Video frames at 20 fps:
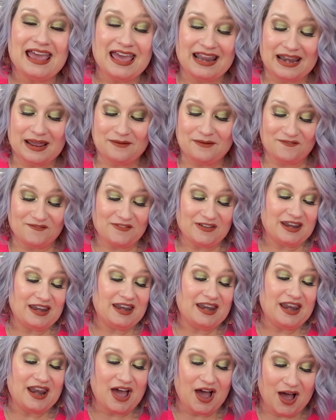a
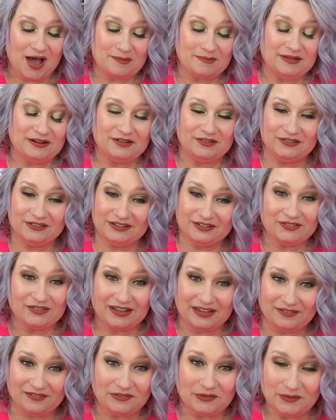phenomenal little
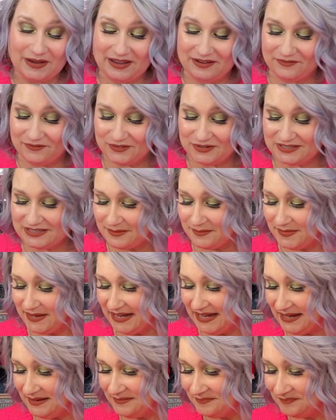giveaway for somebody.